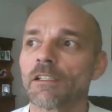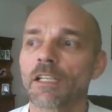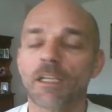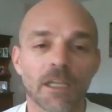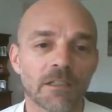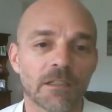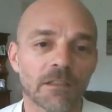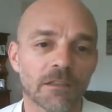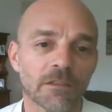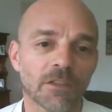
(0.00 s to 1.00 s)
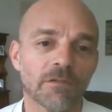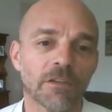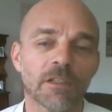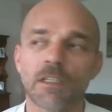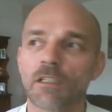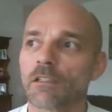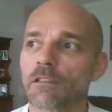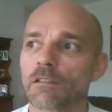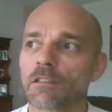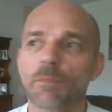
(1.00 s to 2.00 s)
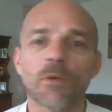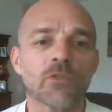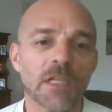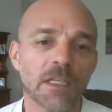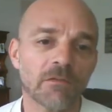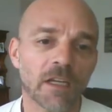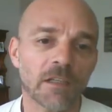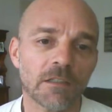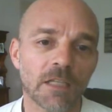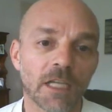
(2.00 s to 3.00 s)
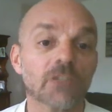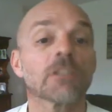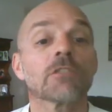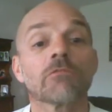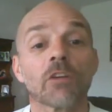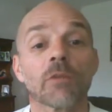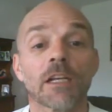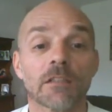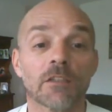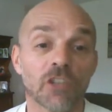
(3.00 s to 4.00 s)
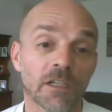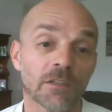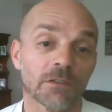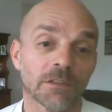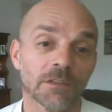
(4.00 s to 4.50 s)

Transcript: connected. She's very spiritually advanced, and she's growing as a child.